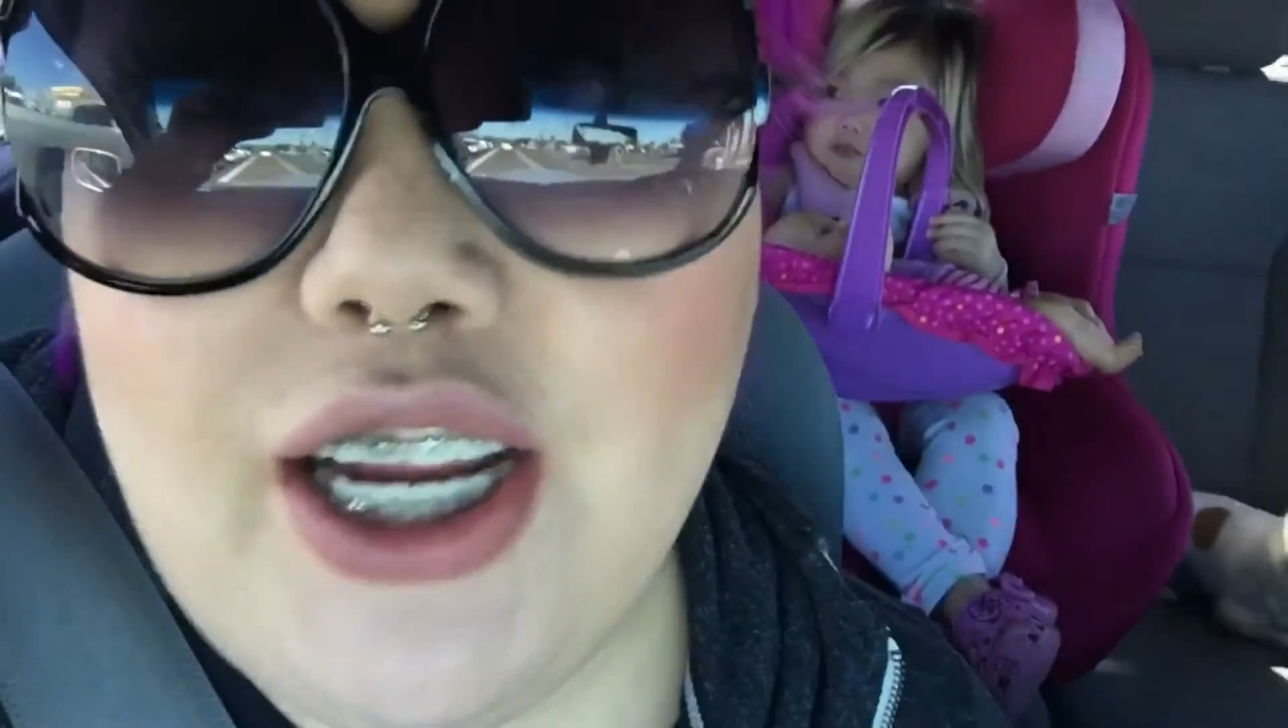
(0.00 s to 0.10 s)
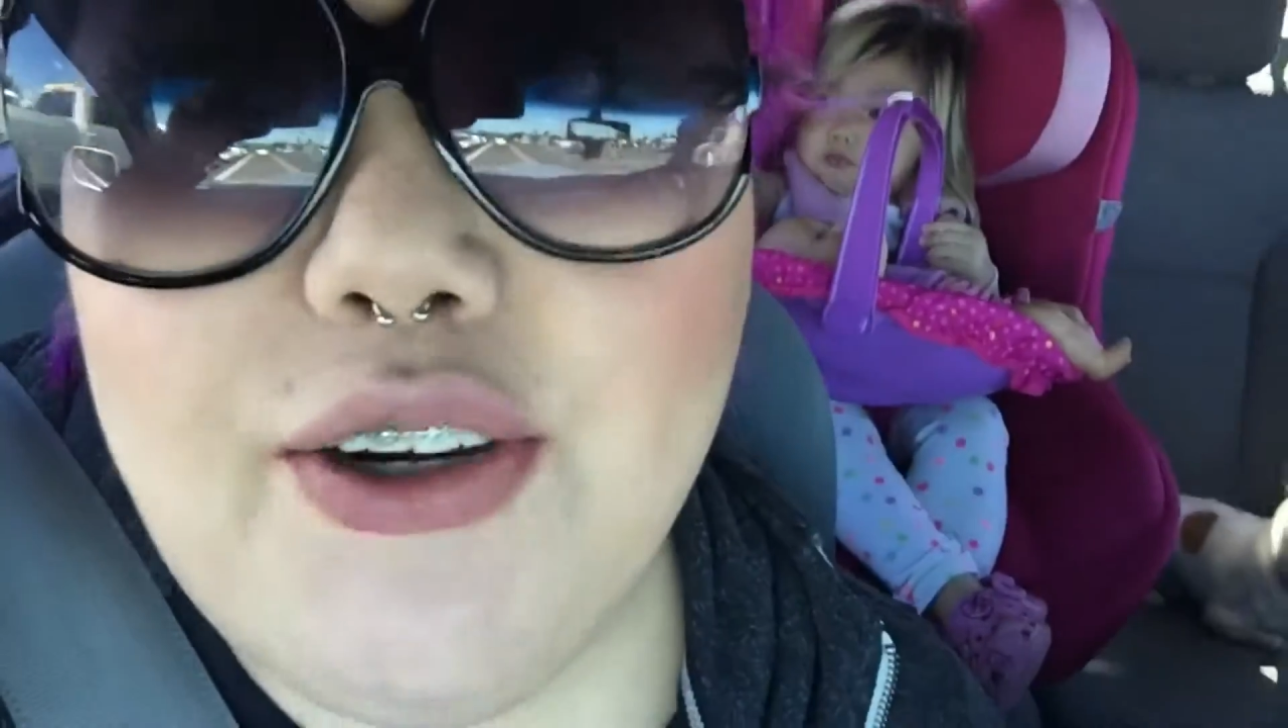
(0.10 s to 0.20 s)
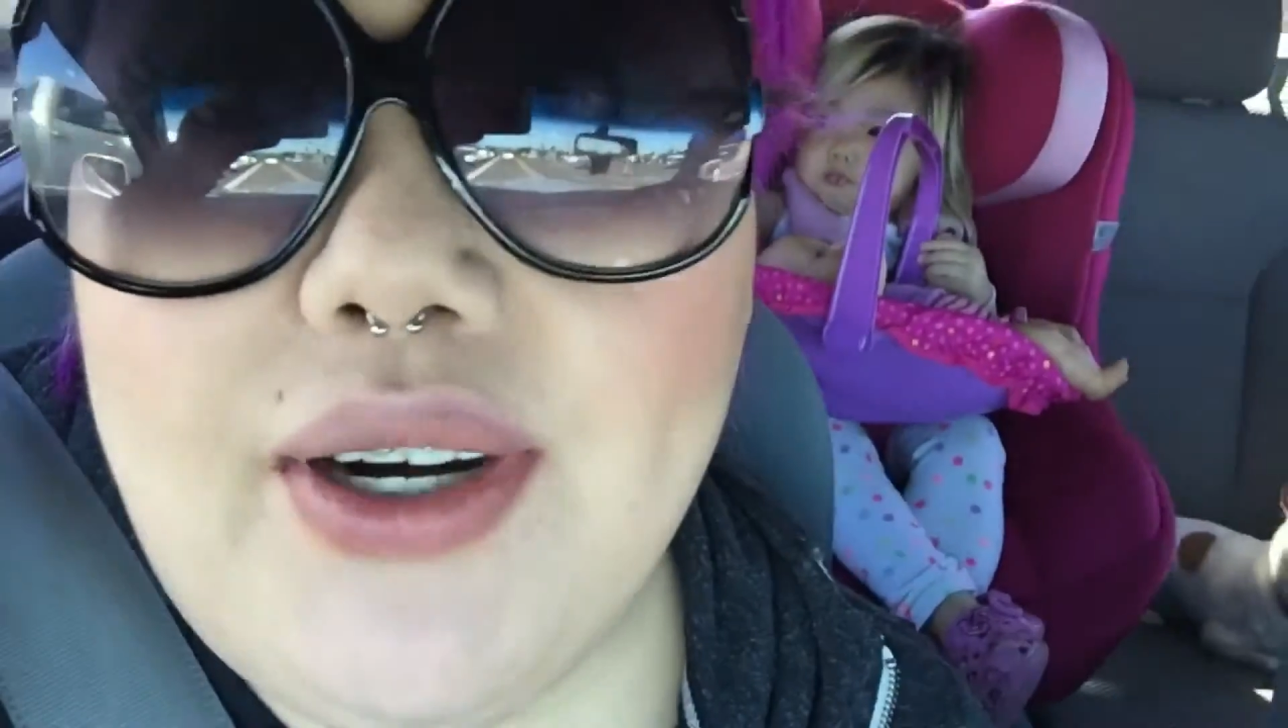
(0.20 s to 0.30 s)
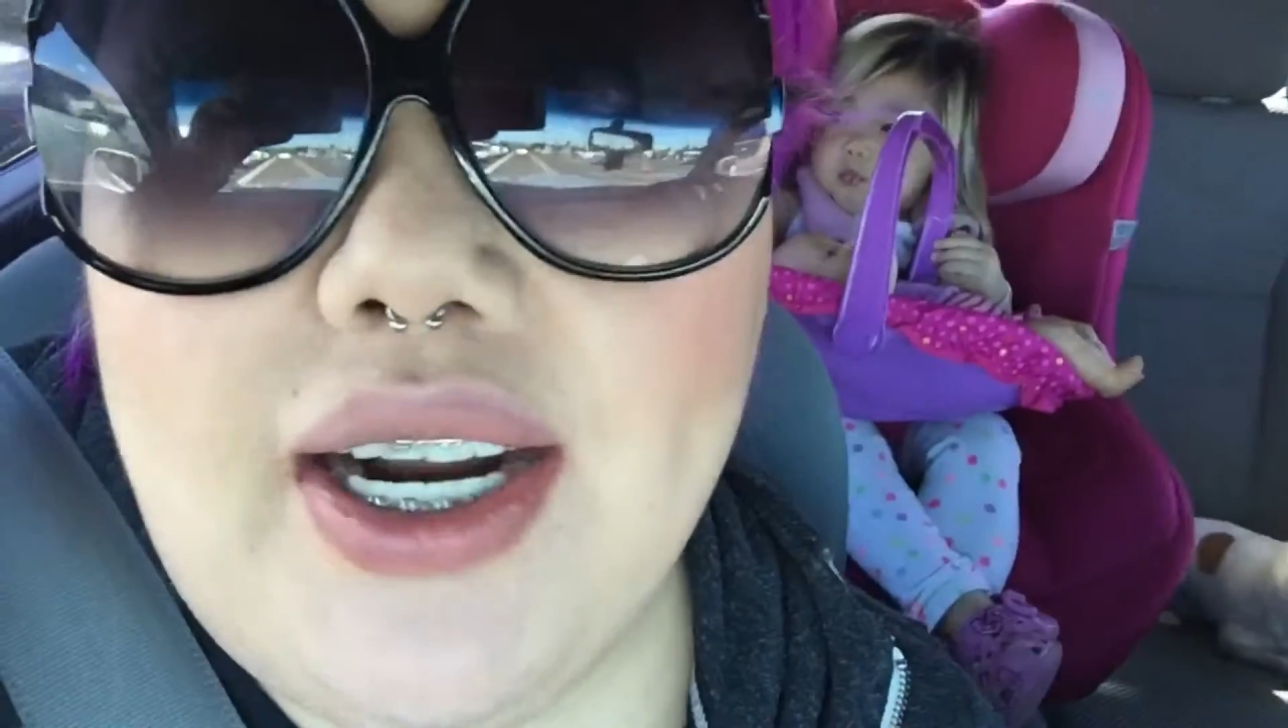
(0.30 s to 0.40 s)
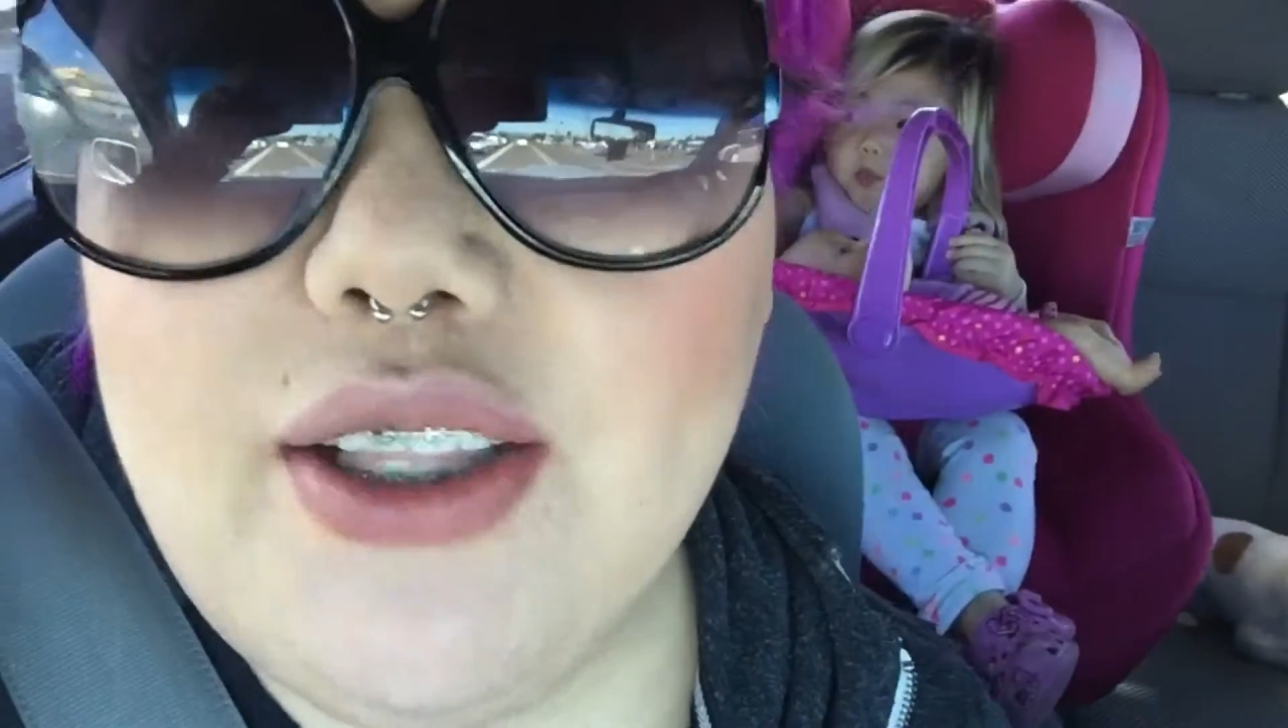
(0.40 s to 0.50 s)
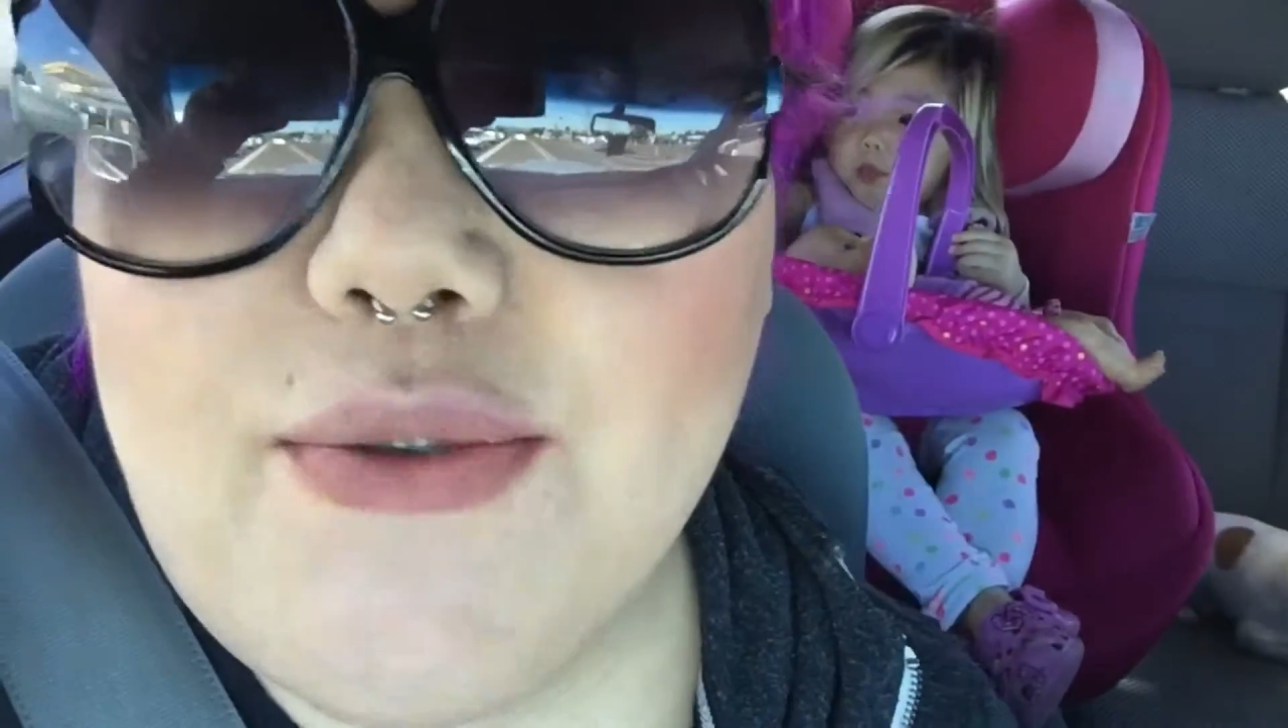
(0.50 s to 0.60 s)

angry at